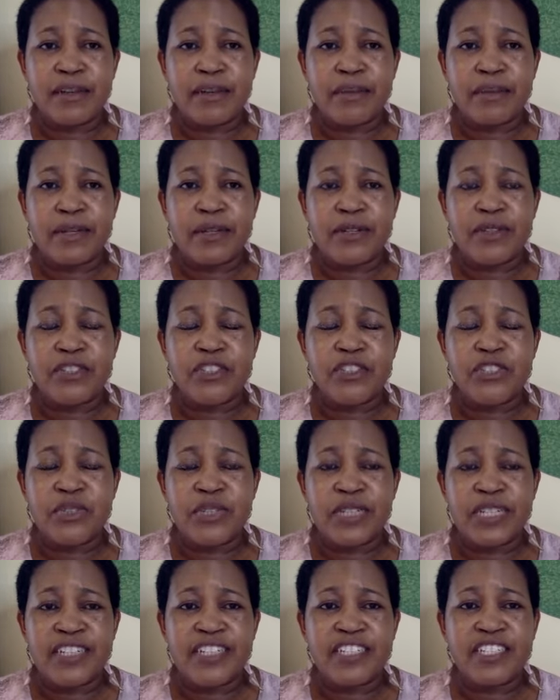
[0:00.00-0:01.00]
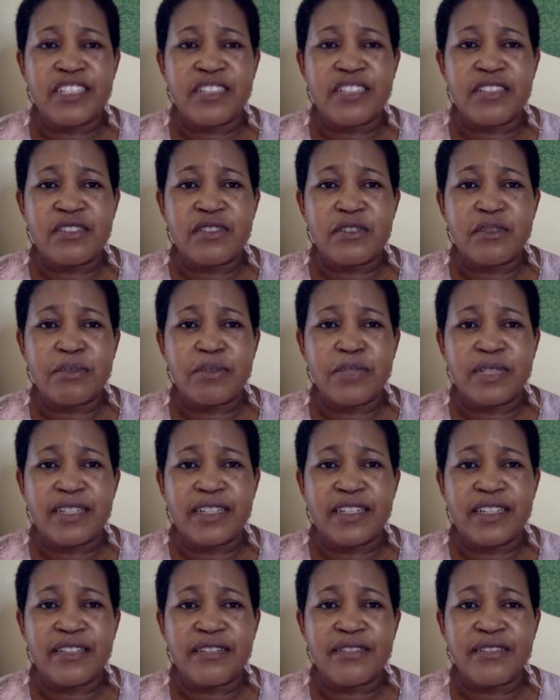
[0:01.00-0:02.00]
about your actions, your
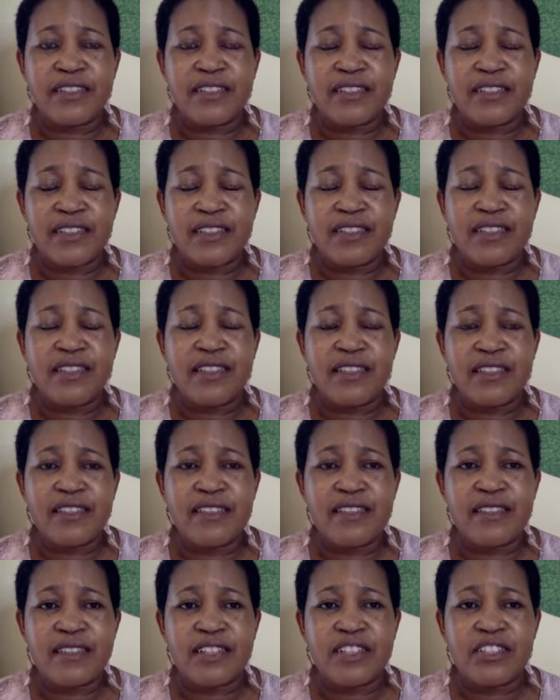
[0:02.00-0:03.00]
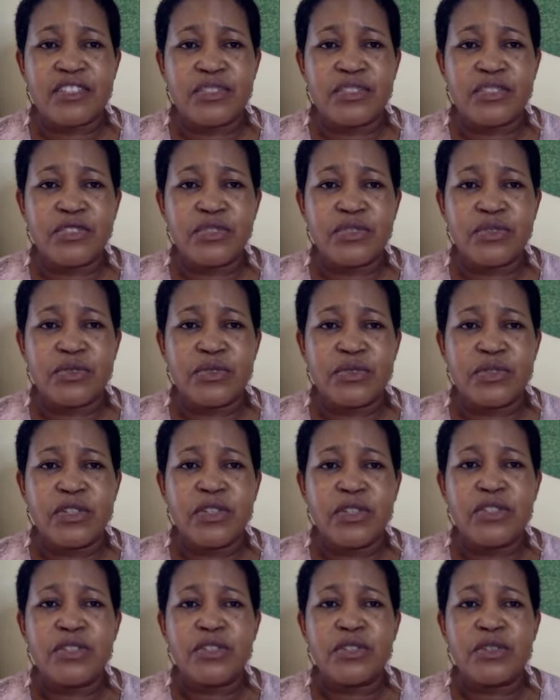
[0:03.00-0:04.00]
behaviors, and the things that you do.
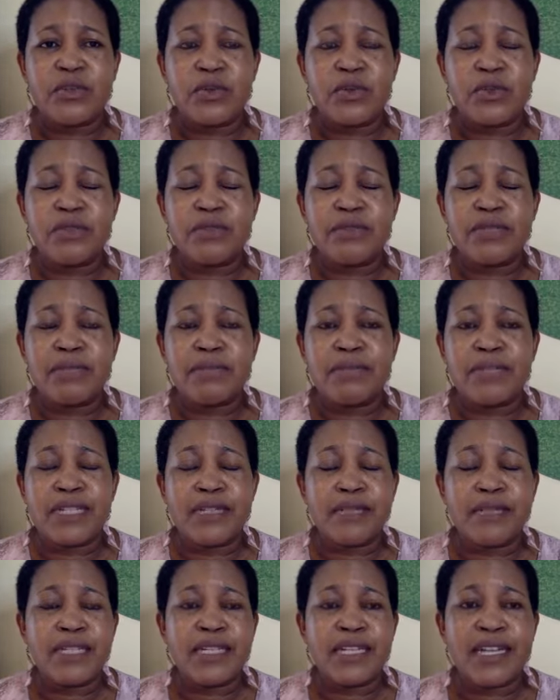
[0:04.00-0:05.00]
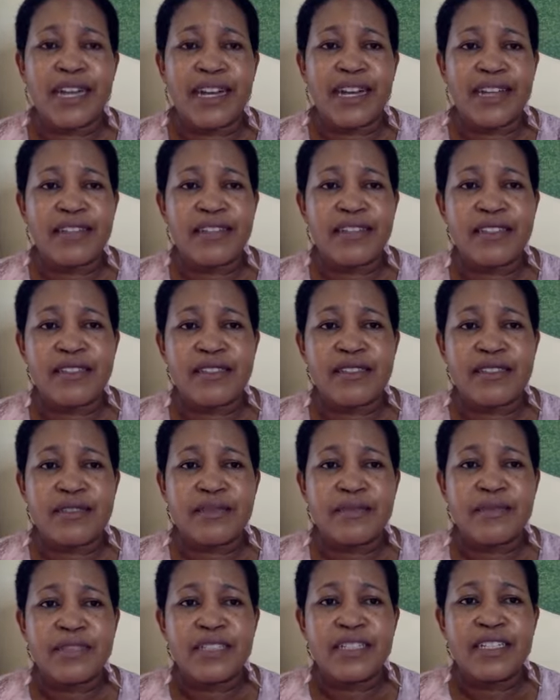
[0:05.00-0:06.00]
You won't be blaming others.
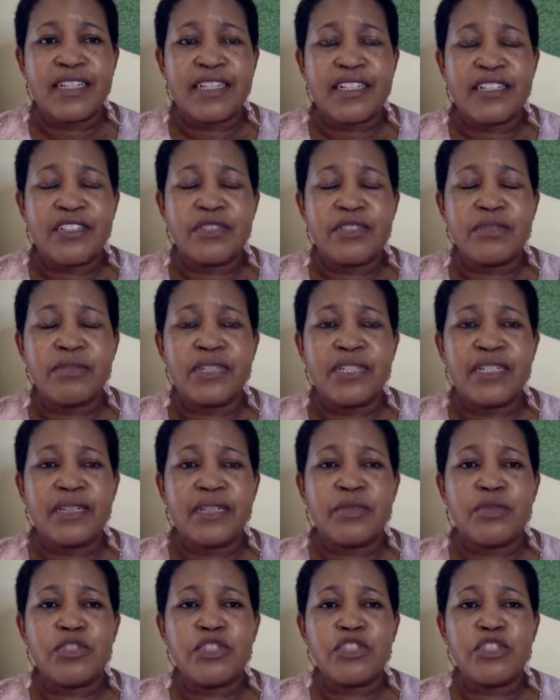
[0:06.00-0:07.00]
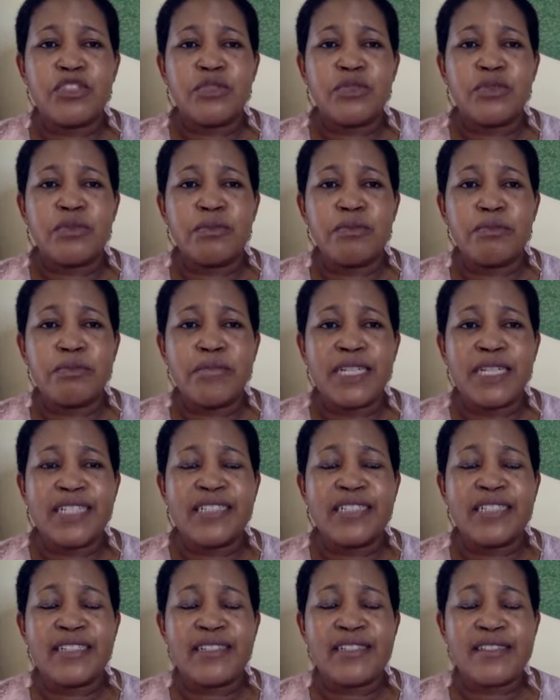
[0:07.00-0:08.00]
And you'll be able to
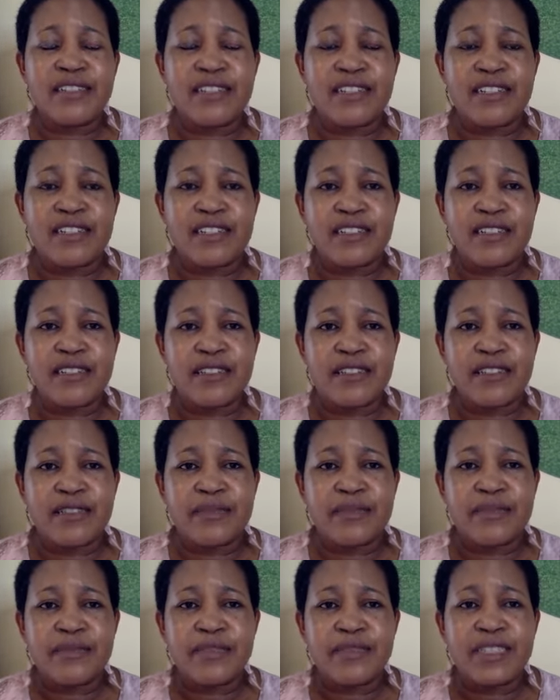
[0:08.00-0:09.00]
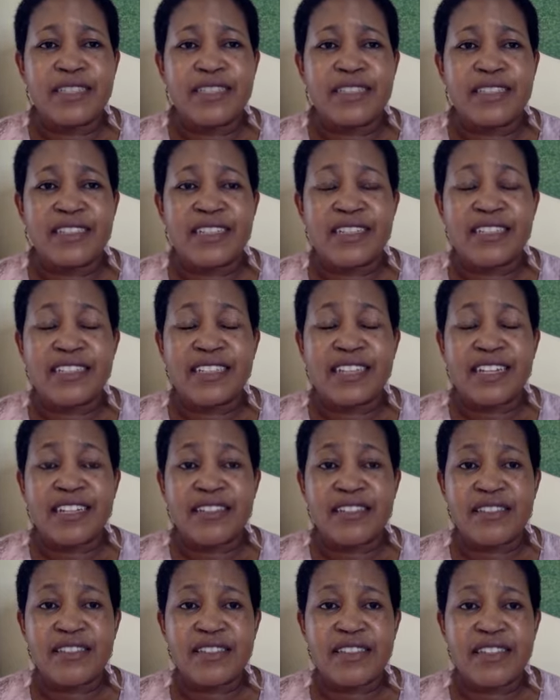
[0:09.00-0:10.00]
make decisions that are
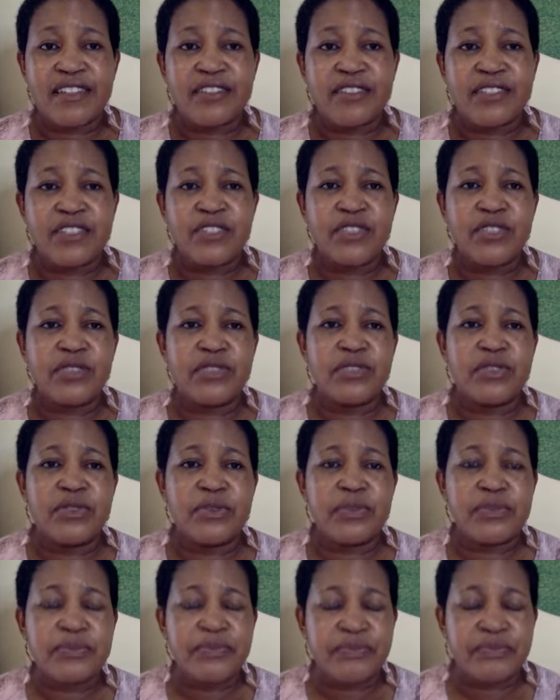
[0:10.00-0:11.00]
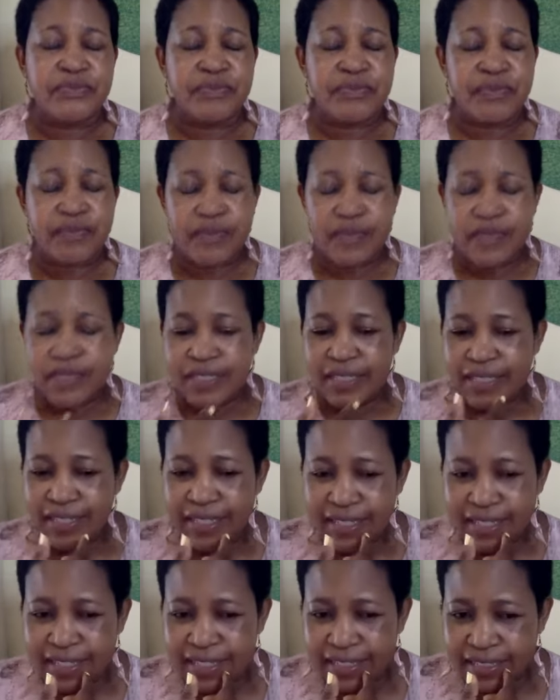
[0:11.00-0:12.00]
scary to you.
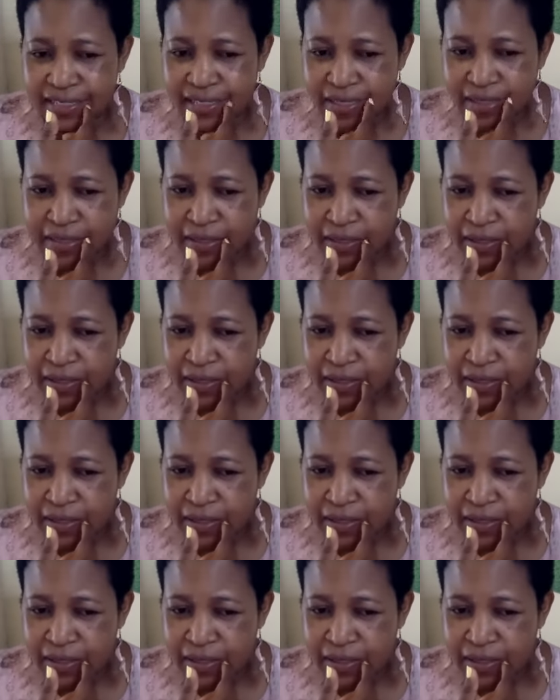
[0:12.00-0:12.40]
And